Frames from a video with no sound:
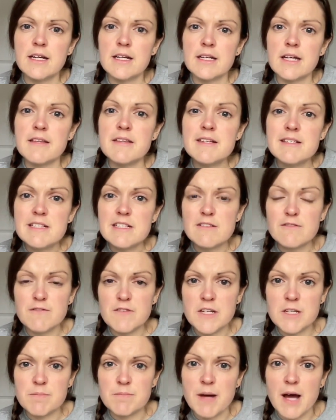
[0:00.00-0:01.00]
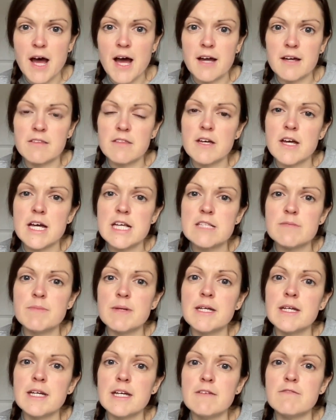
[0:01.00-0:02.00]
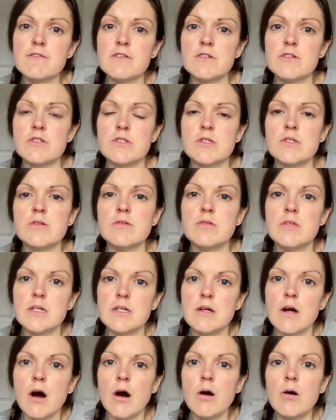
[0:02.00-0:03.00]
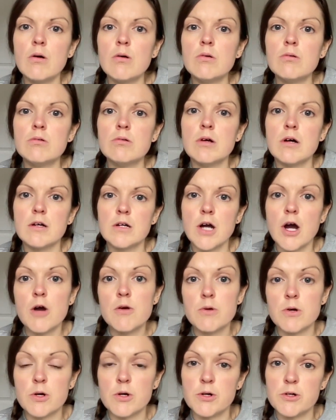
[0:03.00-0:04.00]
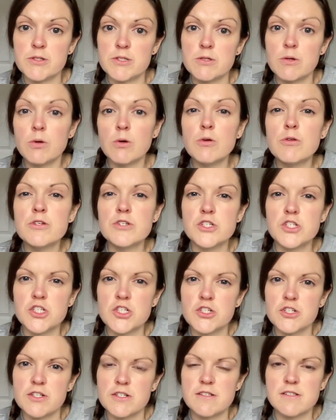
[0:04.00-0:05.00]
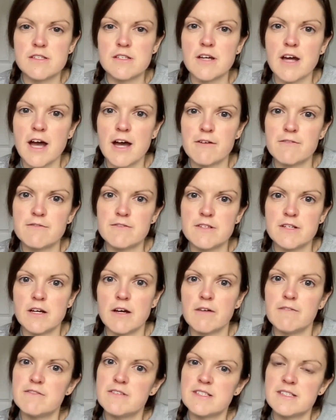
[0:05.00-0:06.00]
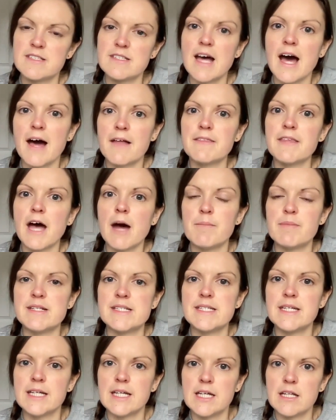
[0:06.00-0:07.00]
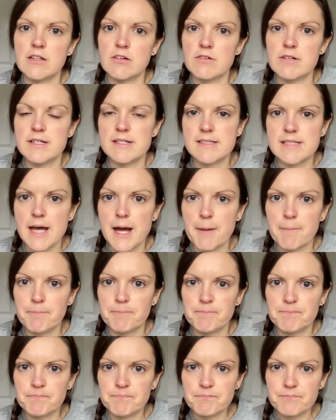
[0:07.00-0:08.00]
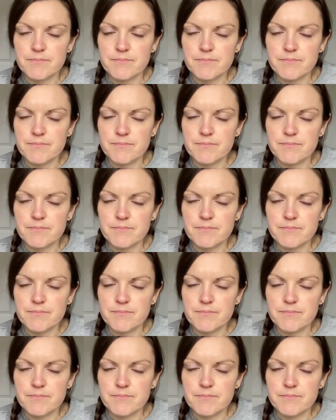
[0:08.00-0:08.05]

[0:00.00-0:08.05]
Now this is feedback that has been given to the whole cohort, so all the students that have sat that particular exam.